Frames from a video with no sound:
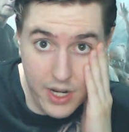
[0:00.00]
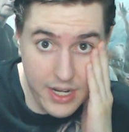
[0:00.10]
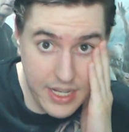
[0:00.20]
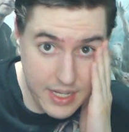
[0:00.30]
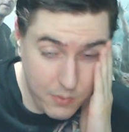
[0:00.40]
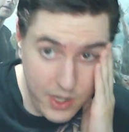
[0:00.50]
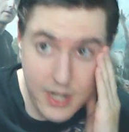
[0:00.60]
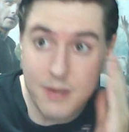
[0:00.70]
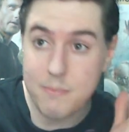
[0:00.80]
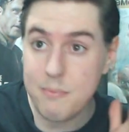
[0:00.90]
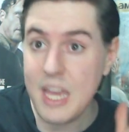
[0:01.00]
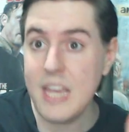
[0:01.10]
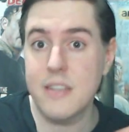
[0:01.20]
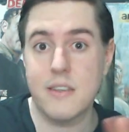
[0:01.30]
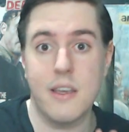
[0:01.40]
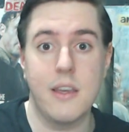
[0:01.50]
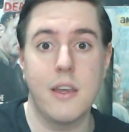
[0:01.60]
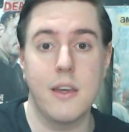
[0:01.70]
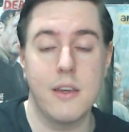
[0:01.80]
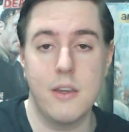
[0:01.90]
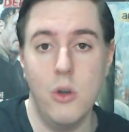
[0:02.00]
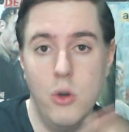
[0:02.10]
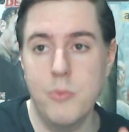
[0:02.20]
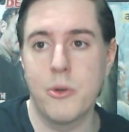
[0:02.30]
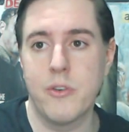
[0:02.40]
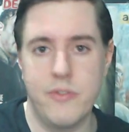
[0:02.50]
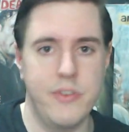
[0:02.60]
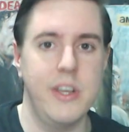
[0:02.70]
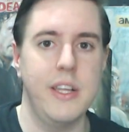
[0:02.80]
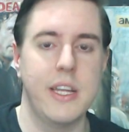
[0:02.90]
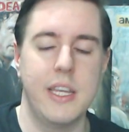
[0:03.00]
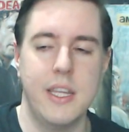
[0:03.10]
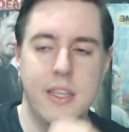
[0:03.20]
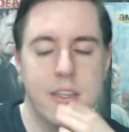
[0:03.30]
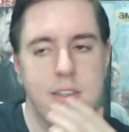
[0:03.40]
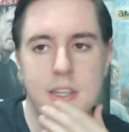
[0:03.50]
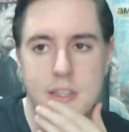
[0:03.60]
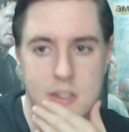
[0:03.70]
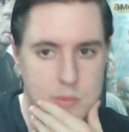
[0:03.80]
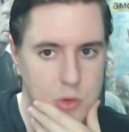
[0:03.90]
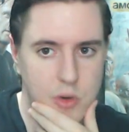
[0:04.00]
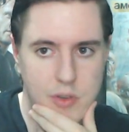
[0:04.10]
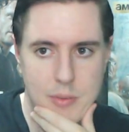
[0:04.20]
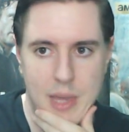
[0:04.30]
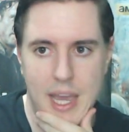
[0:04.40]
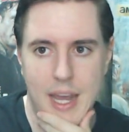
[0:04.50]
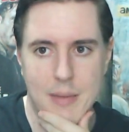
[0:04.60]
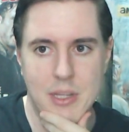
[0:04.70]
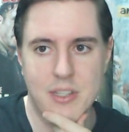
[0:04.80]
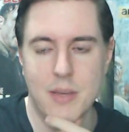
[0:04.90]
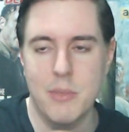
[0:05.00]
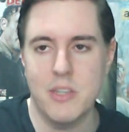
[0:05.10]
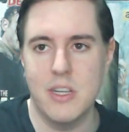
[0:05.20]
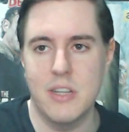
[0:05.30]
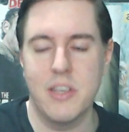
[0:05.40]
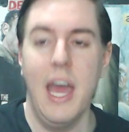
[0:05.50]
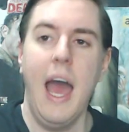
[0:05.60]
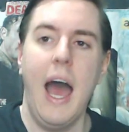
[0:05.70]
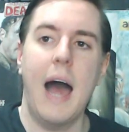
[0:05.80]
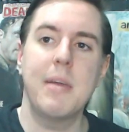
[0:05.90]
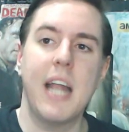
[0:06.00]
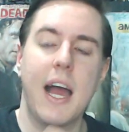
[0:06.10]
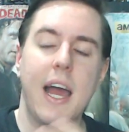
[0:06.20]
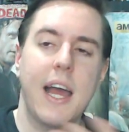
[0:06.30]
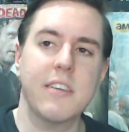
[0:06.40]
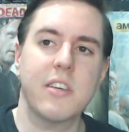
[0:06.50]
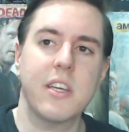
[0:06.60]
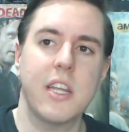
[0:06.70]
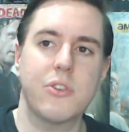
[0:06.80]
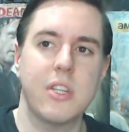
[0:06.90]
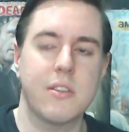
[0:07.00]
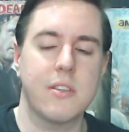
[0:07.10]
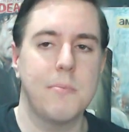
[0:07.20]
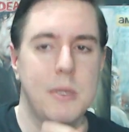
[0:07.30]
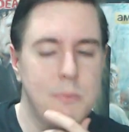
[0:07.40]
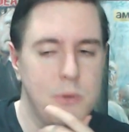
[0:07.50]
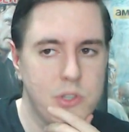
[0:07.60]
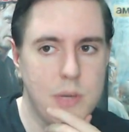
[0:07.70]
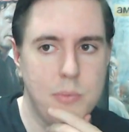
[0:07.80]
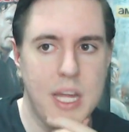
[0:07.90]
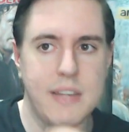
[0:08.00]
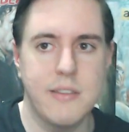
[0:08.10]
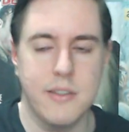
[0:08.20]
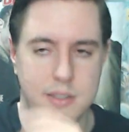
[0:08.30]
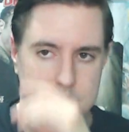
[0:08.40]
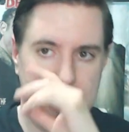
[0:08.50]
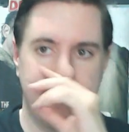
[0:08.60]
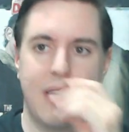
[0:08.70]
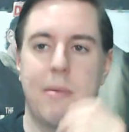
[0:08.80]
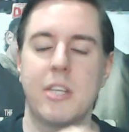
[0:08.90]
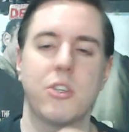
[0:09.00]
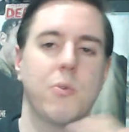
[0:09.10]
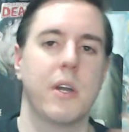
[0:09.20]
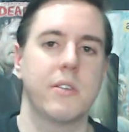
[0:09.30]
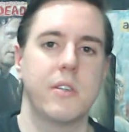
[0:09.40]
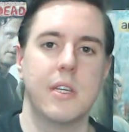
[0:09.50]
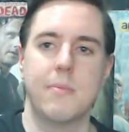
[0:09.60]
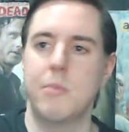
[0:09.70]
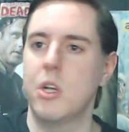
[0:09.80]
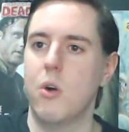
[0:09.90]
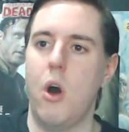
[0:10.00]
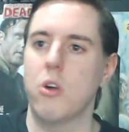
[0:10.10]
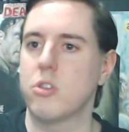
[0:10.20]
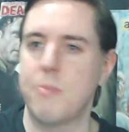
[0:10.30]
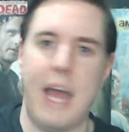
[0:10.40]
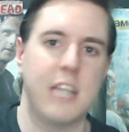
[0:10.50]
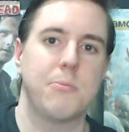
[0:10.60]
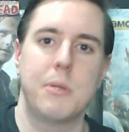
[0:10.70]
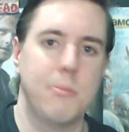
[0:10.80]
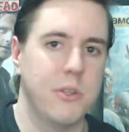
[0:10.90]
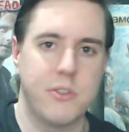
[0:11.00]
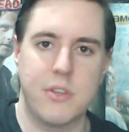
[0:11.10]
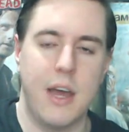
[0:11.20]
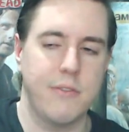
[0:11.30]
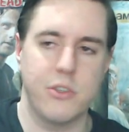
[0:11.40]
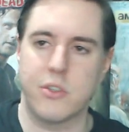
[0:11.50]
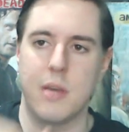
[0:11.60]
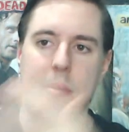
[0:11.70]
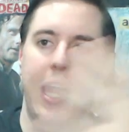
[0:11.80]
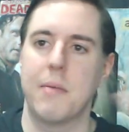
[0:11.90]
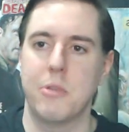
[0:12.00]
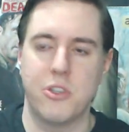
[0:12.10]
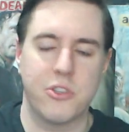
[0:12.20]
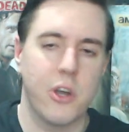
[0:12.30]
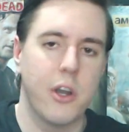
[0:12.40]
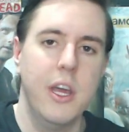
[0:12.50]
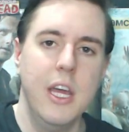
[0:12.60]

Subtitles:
an amazing uber villain in this movie, man. I mean, some of the scenes. I mean, I guess I can understand some people's complaints that sometimes they might just want to see him, you know, Hulk smash people and stuff, just come at him and just start